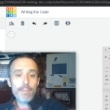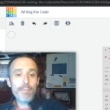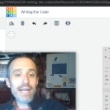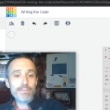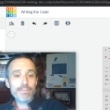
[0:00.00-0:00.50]

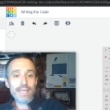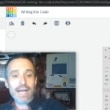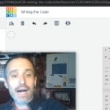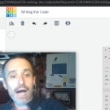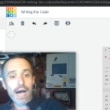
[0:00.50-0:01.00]
might
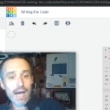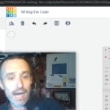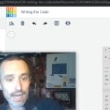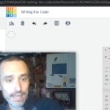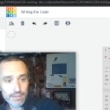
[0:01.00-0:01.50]
be
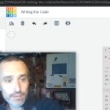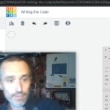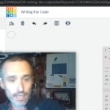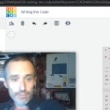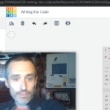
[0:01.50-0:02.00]
on,
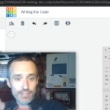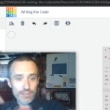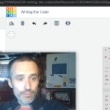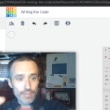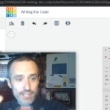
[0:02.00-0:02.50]
right? We,
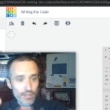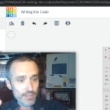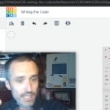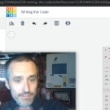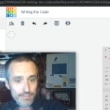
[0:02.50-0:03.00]
we
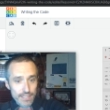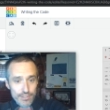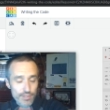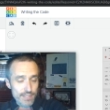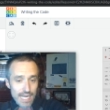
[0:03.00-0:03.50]
tilt it, it
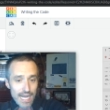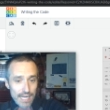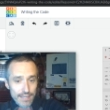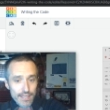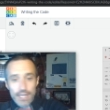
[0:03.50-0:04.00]
turns it
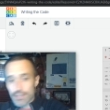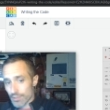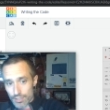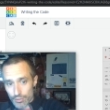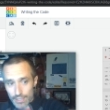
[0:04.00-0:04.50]
on. So
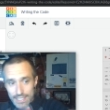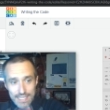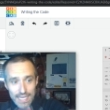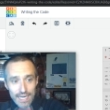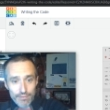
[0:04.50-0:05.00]
it's going to
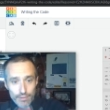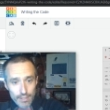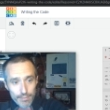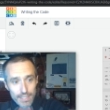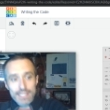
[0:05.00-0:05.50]
reset
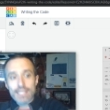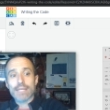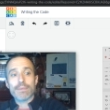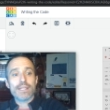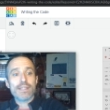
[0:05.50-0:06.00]
everything, but it's going
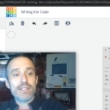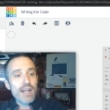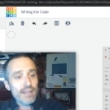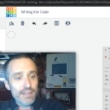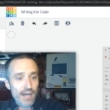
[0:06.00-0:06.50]
to be
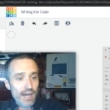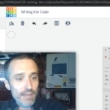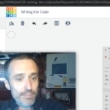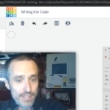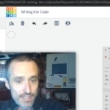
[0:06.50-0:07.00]
stuck in the
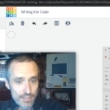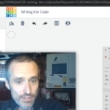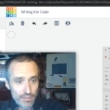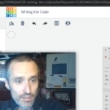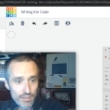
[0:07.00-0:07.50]
on
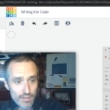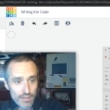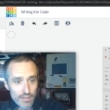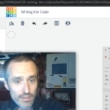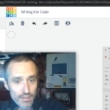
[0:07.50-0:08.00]
position.
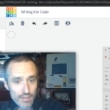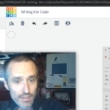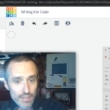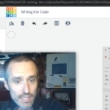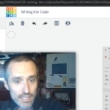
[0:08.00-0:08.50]

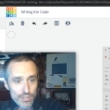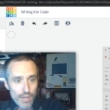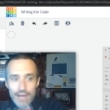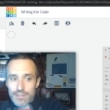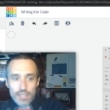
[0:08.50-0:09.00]

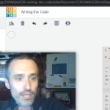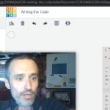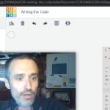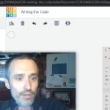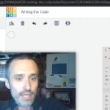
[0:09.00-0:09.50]
So how's it going to
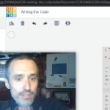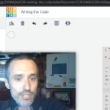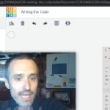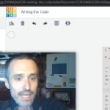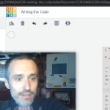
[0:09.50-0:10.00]
know that it
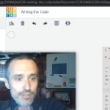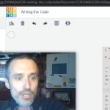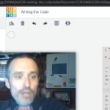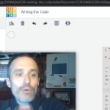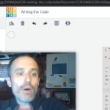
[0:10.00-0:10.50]

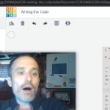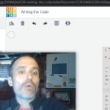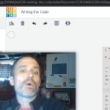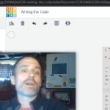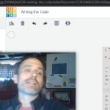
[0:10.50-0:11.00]
changed? Well,
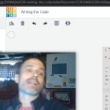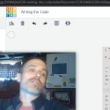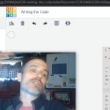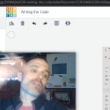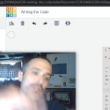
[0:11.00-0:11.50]
once
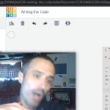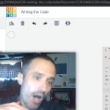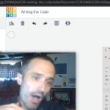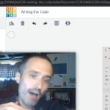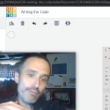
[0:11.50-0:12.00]
it turns
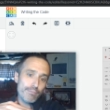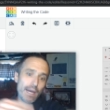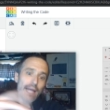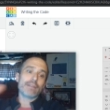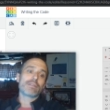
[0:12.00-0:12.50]
off
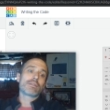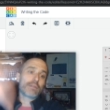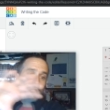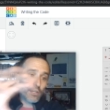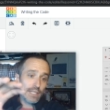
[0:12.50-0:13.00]
by
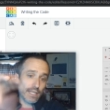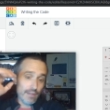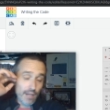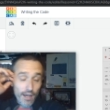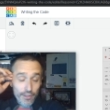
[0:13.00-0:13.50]
tilting
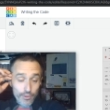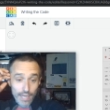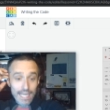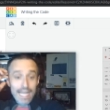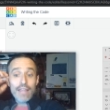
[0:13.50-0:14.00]
it the other
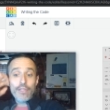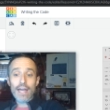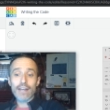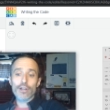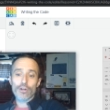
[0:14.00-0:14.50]
way,
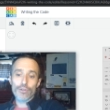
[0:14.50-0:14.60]
then it'll